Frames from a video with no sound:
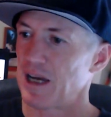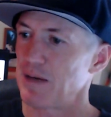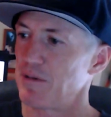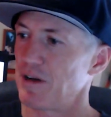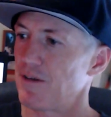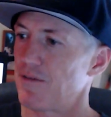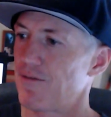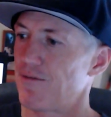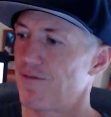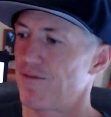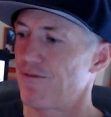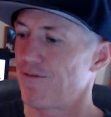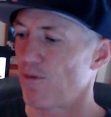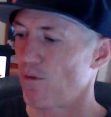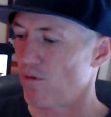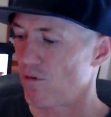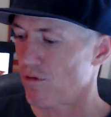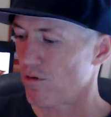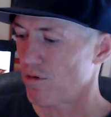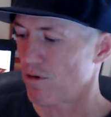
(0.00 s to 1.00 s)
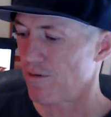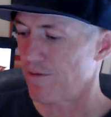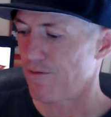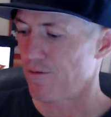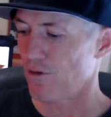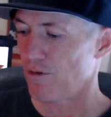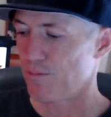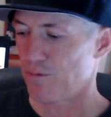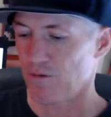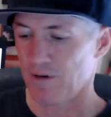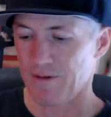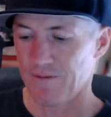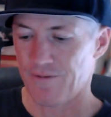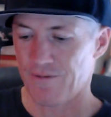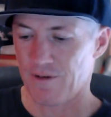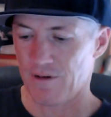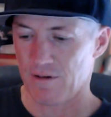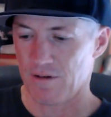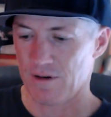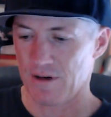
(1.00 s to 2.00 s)
a 4 or
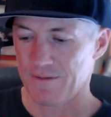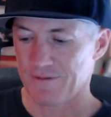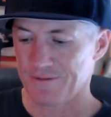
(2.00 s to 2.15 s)
4.5.